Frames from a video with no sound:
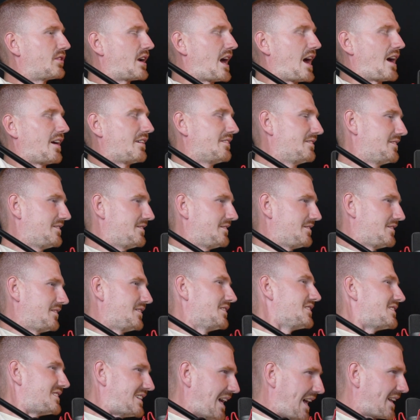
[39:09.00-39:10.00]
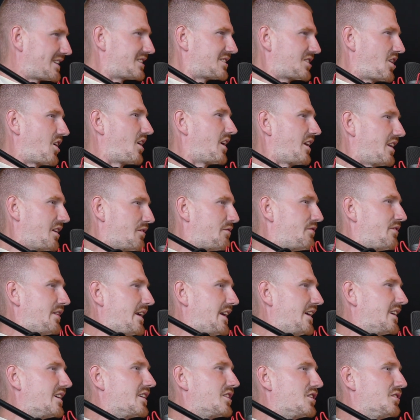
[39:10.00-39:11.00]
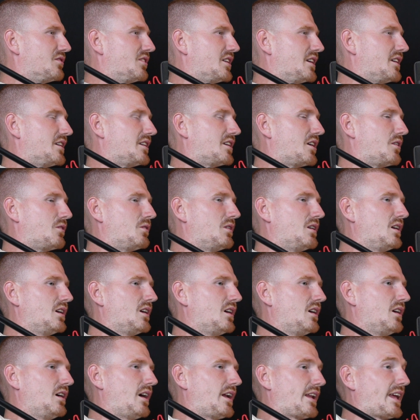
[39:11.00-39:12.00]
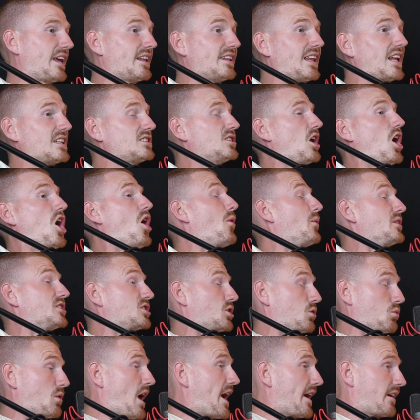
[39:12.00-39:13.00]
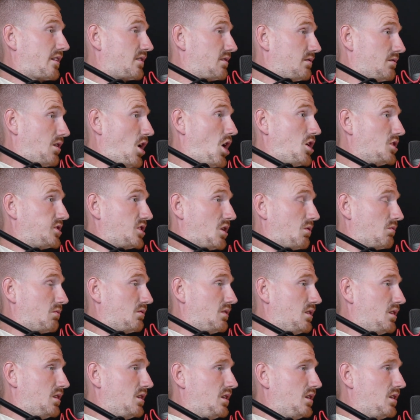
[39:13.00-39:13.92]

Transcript: for that. That's kind of the feeling of it, you know? And again, that's not always correct also.